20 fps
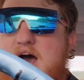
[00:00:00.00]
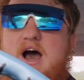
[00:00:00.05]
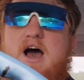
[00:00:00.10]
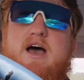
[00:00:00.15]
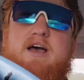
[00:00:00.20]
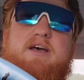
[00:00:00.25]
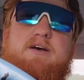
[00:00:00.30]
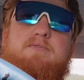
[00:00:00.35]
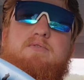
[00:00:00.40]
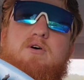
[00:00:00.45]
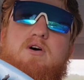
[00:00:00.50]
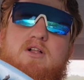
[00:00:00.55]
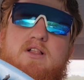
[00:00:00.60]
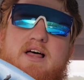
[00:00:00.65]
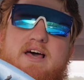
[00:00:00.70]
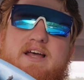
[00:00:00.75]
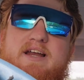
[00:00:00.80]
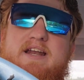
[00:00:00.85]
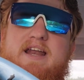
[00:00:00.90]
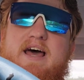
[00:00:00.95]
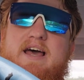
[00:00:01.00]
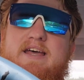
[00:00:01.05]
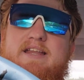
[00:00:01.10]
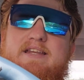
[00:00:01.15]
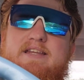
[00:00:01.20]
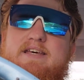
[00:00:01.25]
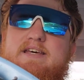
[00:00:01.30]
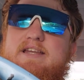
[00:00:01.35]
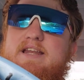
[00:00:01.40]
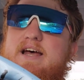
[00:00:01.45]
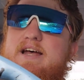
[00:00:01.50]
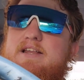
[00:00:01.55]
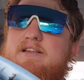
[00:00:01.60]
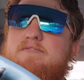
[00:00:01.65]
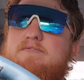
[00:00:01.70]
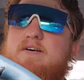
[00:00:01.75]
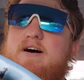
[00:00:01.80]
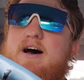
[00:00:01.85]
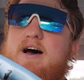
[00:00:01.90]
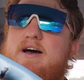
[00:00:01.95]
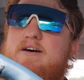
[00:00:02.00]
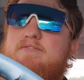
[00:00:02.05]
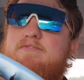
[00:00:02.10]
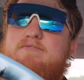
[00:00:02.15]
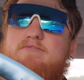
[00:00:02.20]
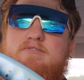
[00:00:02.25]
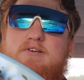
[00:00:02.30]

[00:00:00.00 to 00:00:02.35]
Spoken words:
I can roll like 90, 95,